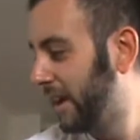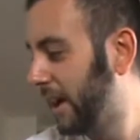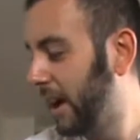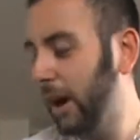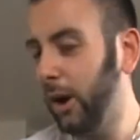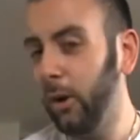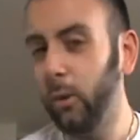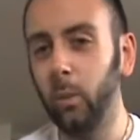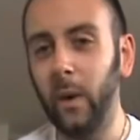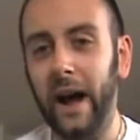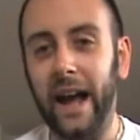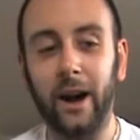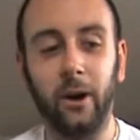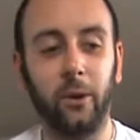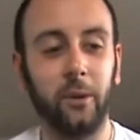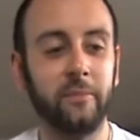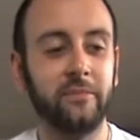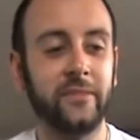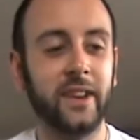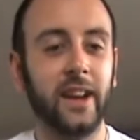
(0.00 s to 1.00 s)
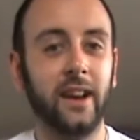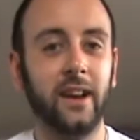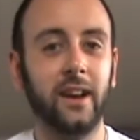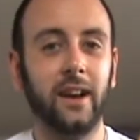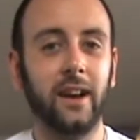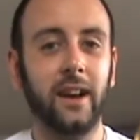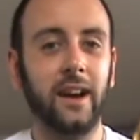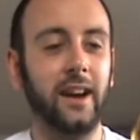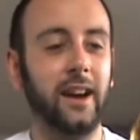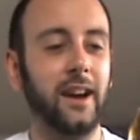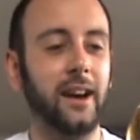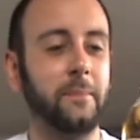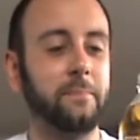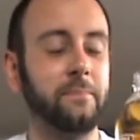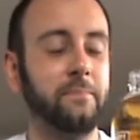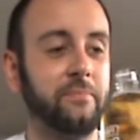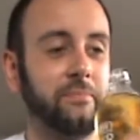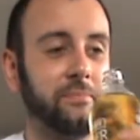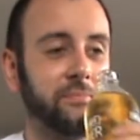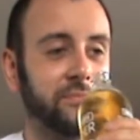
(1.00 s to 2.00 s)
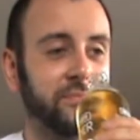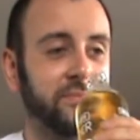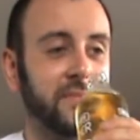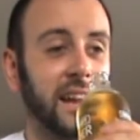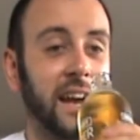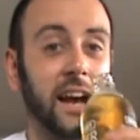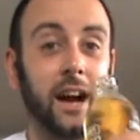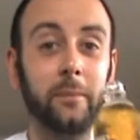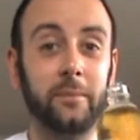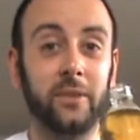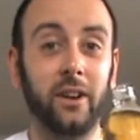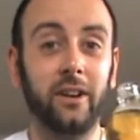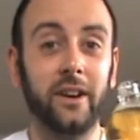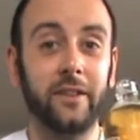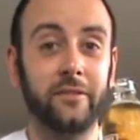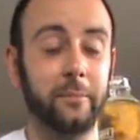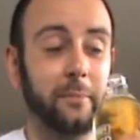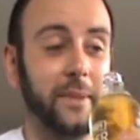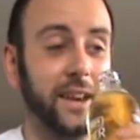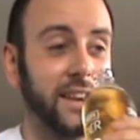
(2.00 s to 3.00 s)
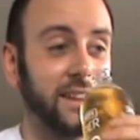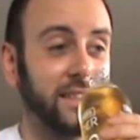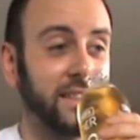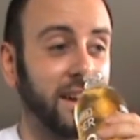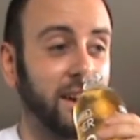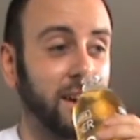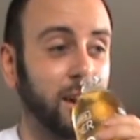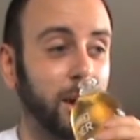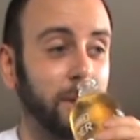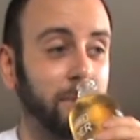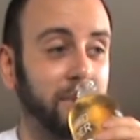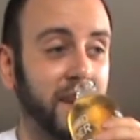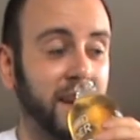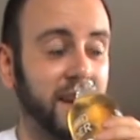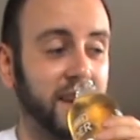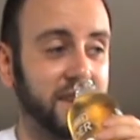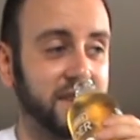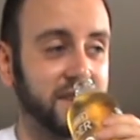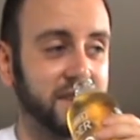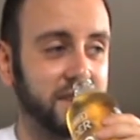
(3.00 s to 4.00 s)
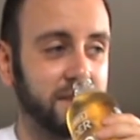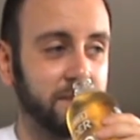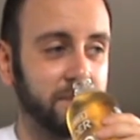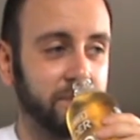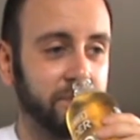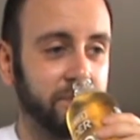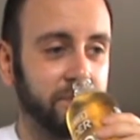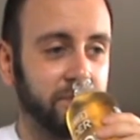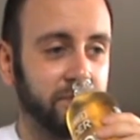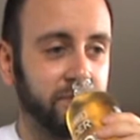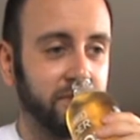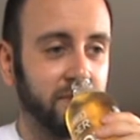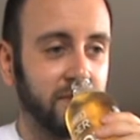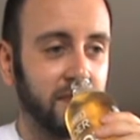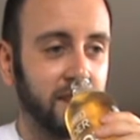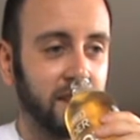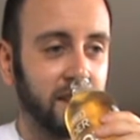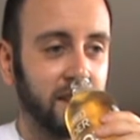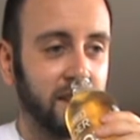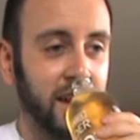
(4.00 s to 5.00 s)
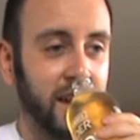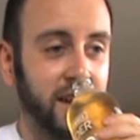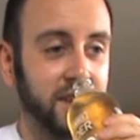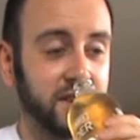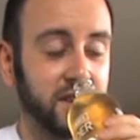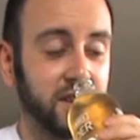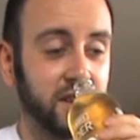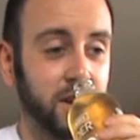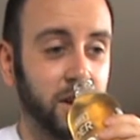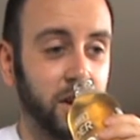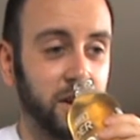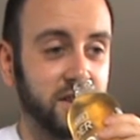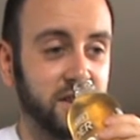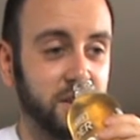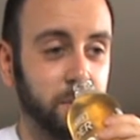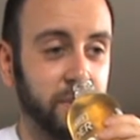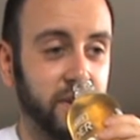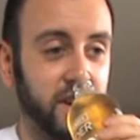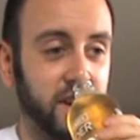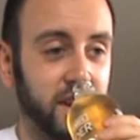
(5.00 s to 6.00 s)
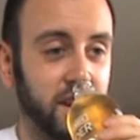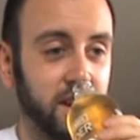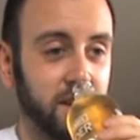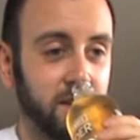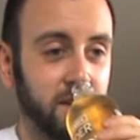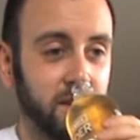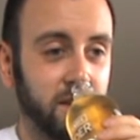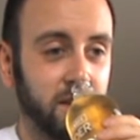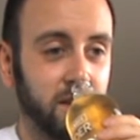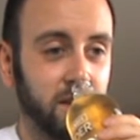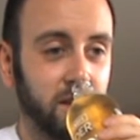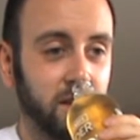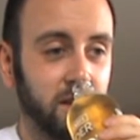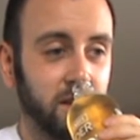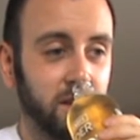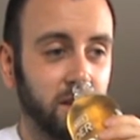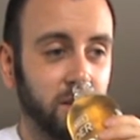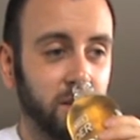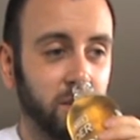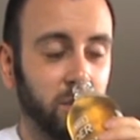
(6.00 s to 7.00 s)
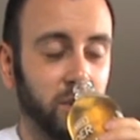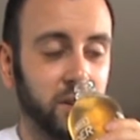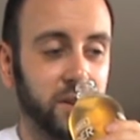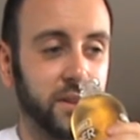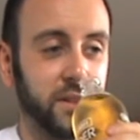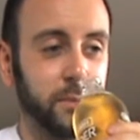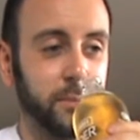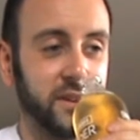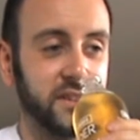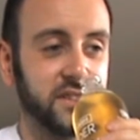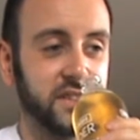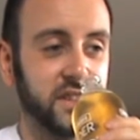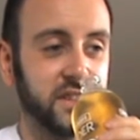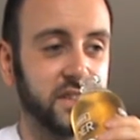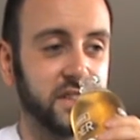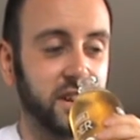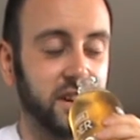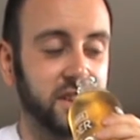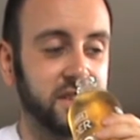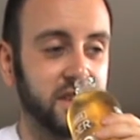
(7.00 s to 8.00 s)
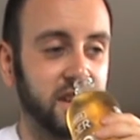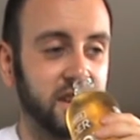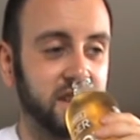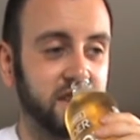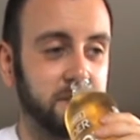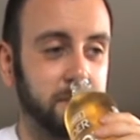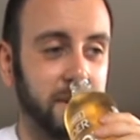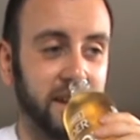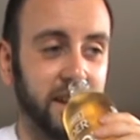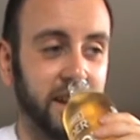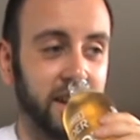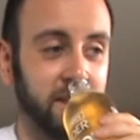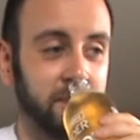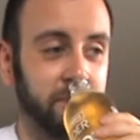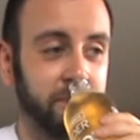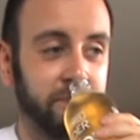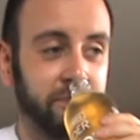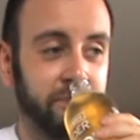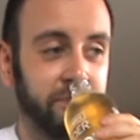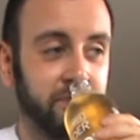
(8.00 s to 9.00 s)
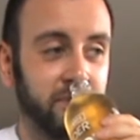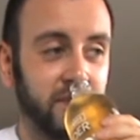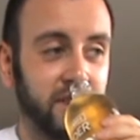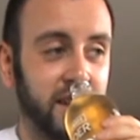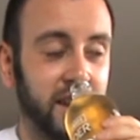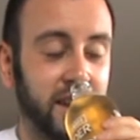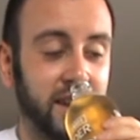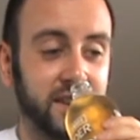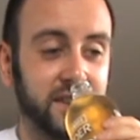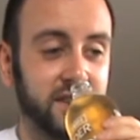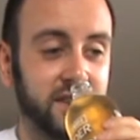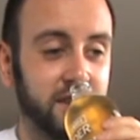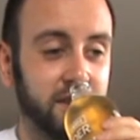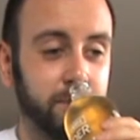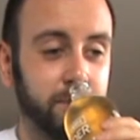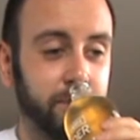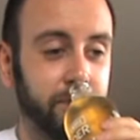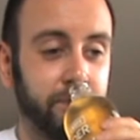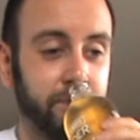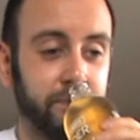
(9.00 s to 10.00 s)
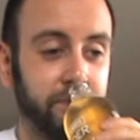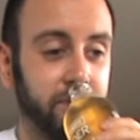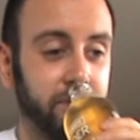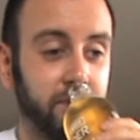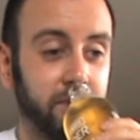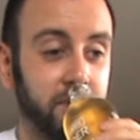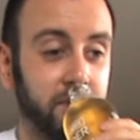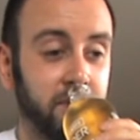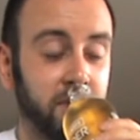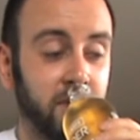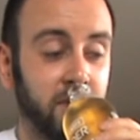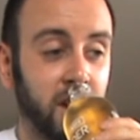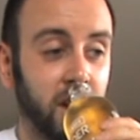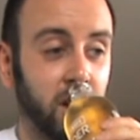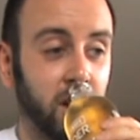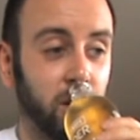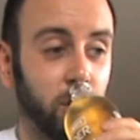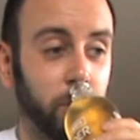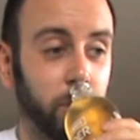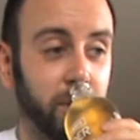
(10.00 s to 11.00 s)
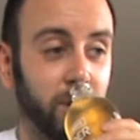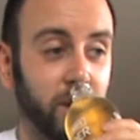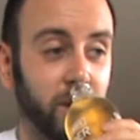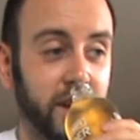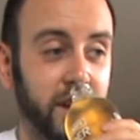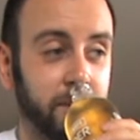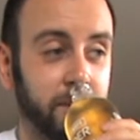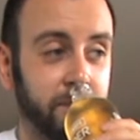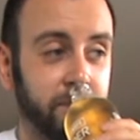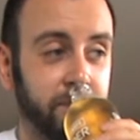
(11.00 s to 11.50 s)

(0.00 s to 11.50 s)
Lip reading: Oh, wow. I'm not even making that up. That has got to be one of the most disgusting smelling things. Oh boy.